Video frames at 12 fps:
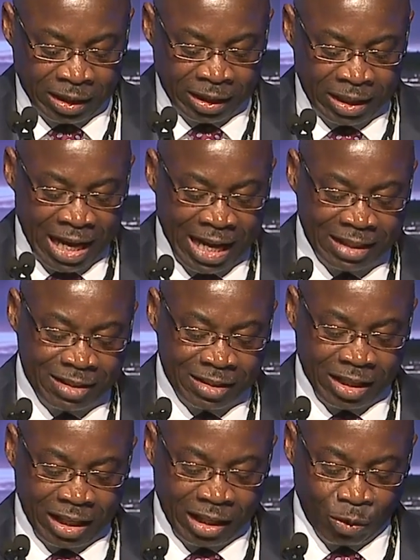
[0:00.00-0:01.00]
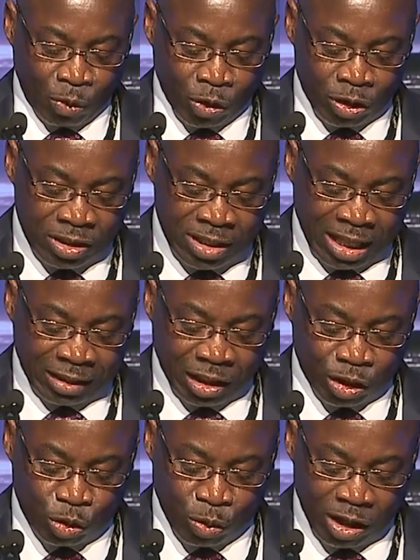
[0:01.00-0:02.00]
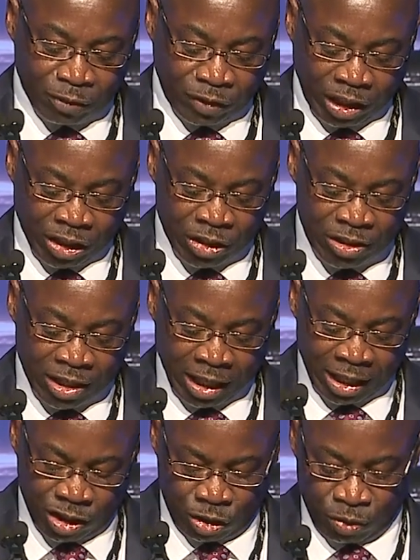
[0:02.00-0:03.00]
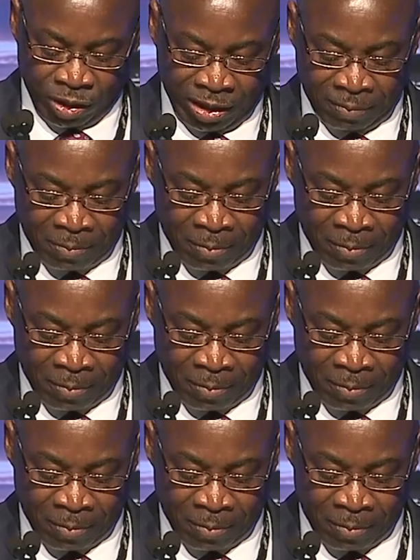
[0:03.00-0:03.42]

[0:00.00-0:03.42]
That's an award that in 12 years history.